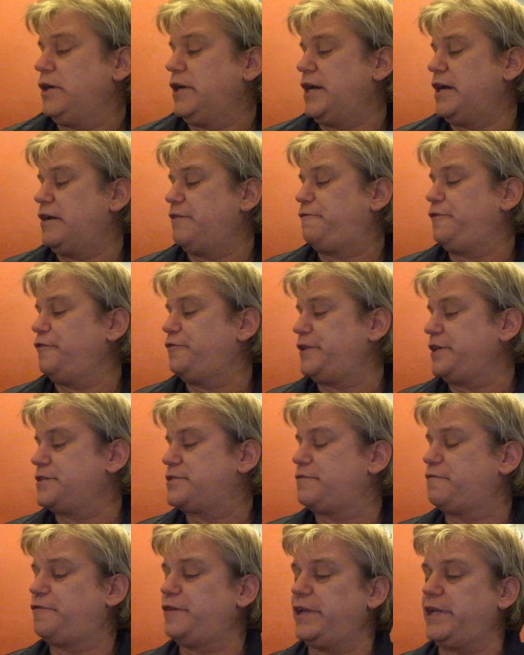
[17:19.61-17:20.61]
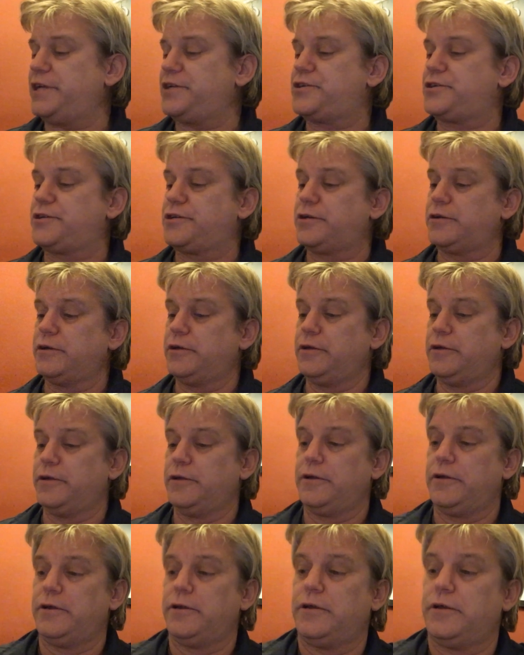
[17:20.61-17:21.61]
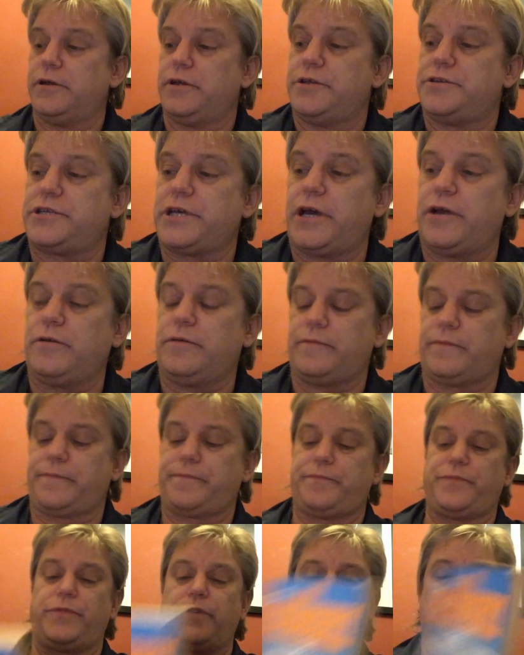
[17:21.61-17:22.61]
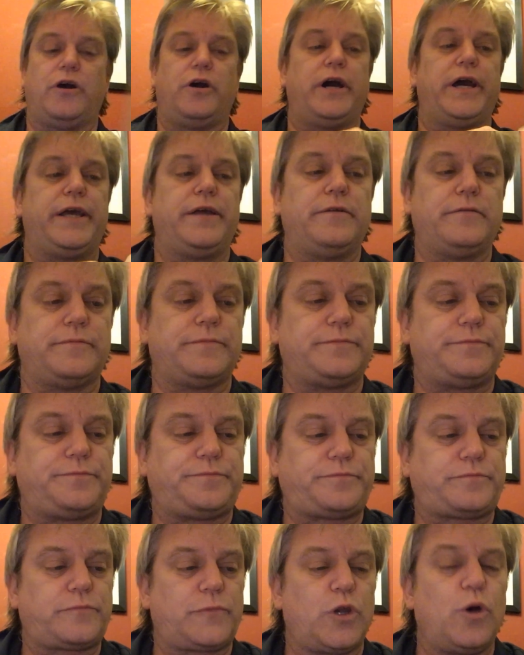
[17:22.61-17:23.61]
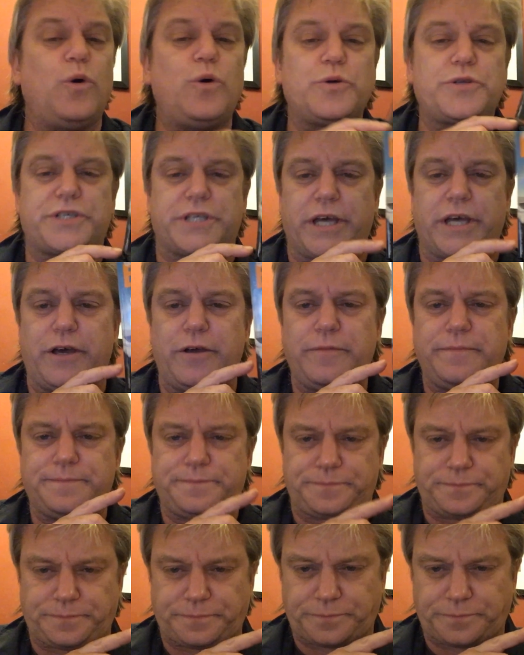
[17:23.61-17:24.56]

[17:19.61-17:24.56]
A few things to finish. So I also